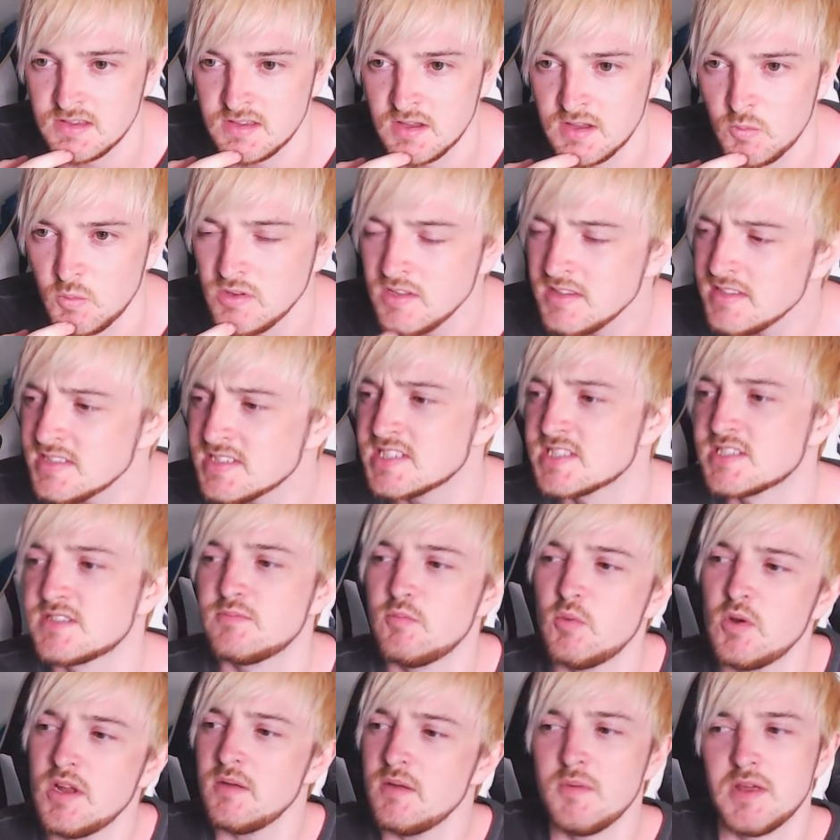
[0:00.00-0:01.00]
Well, this is,
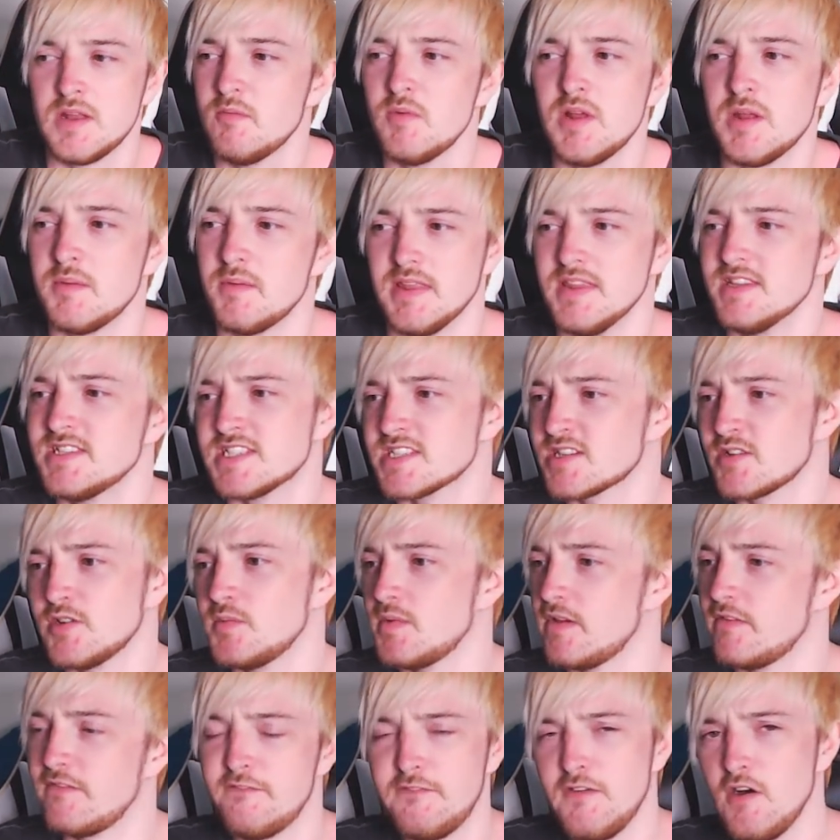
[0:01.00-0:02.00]
wait a minute. This is going to
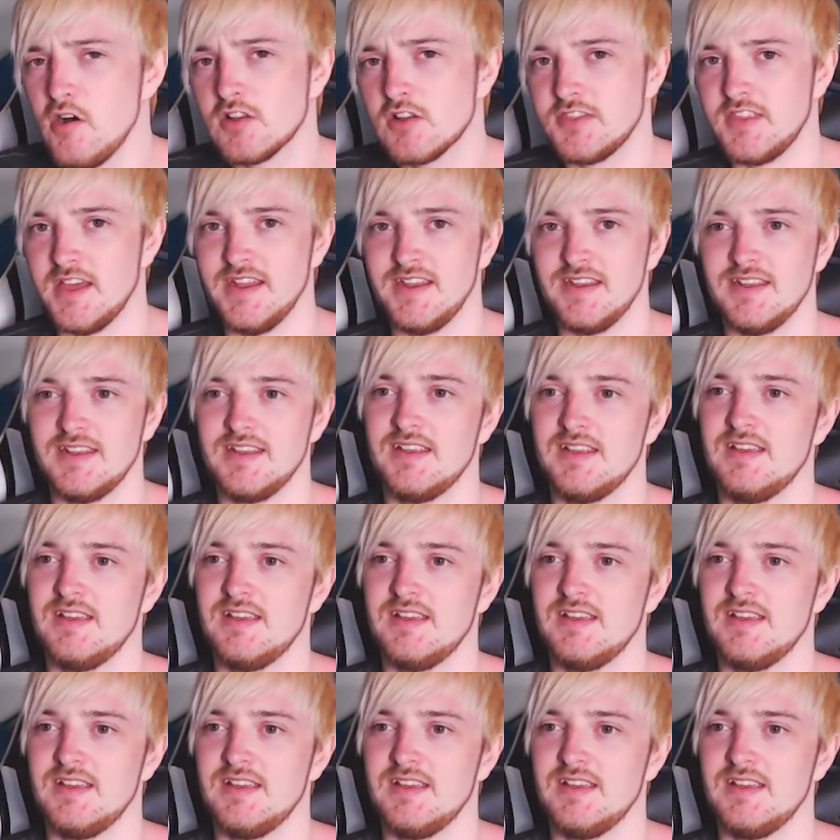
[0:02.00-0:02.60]
be fucked then.